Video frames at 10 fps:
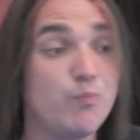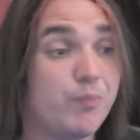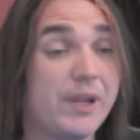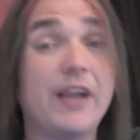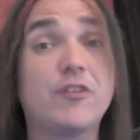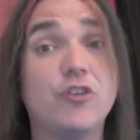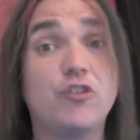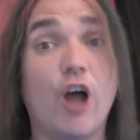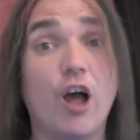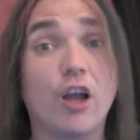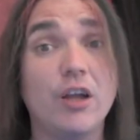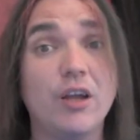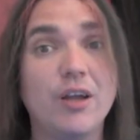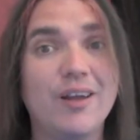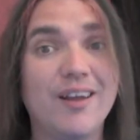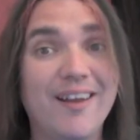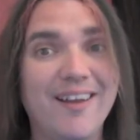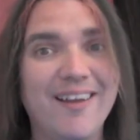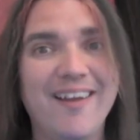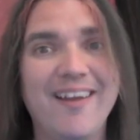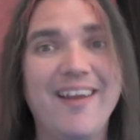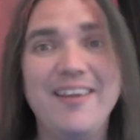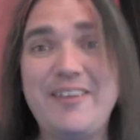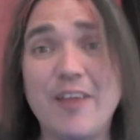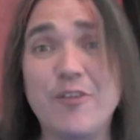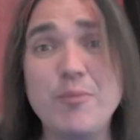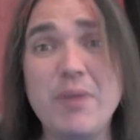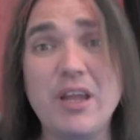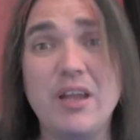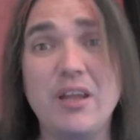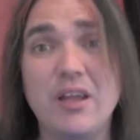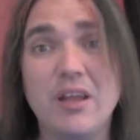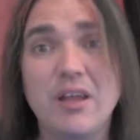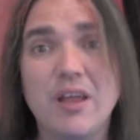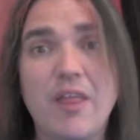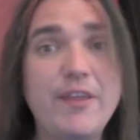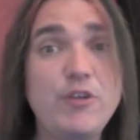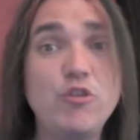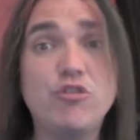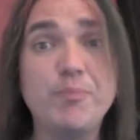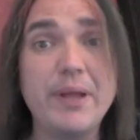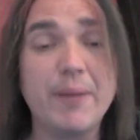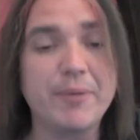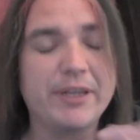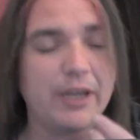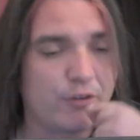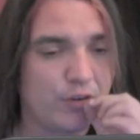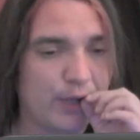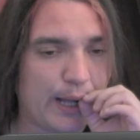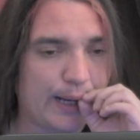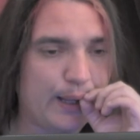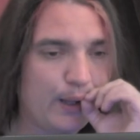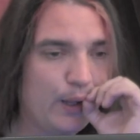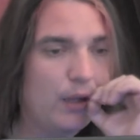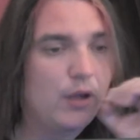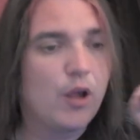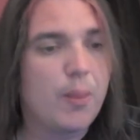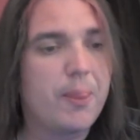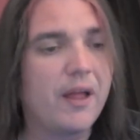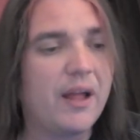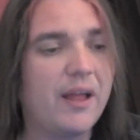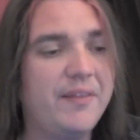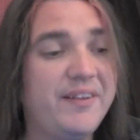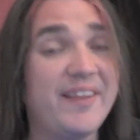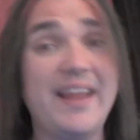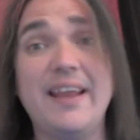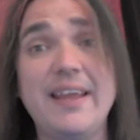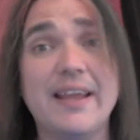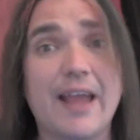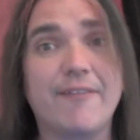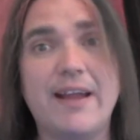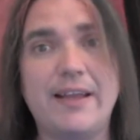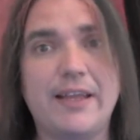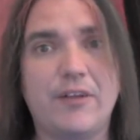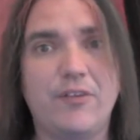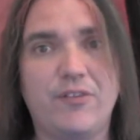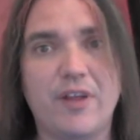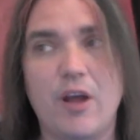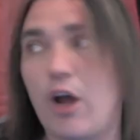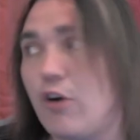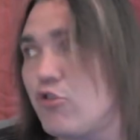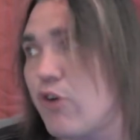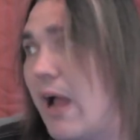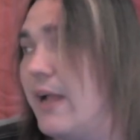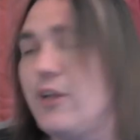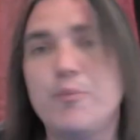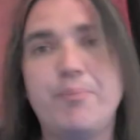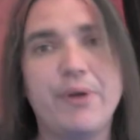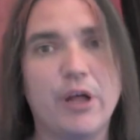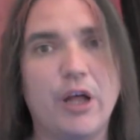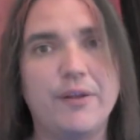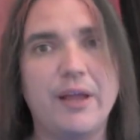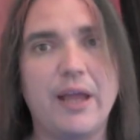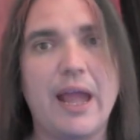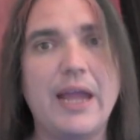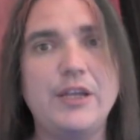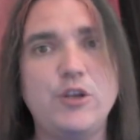kicks his dog doesn't mean that you should be able to kick your dog. These idiot Iranians are trying to build a